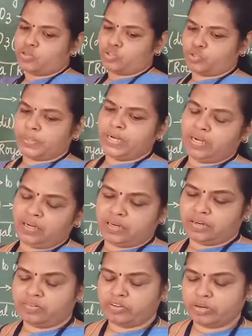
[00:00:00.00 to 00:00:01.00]
usual,
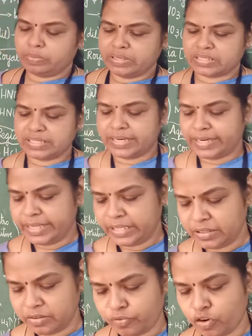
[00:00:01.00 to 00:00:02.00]
we will be studying
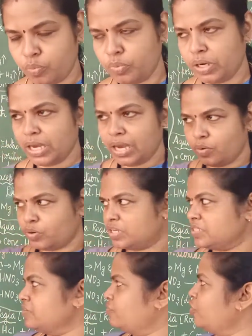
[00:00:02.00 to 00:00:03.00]
the formula. What is
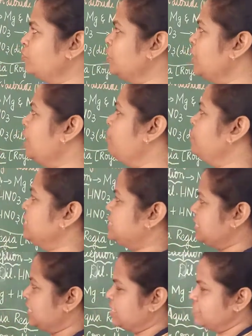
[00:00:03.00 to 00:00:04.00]
the formula of
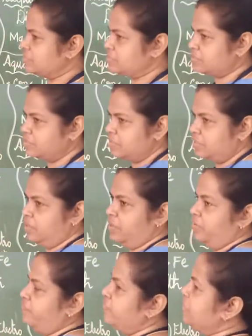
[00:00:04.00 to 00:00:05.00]
metals?
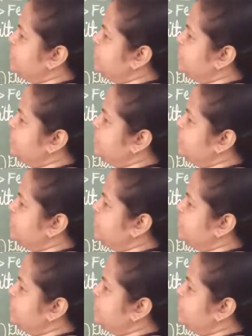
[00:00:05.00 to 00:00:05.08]
When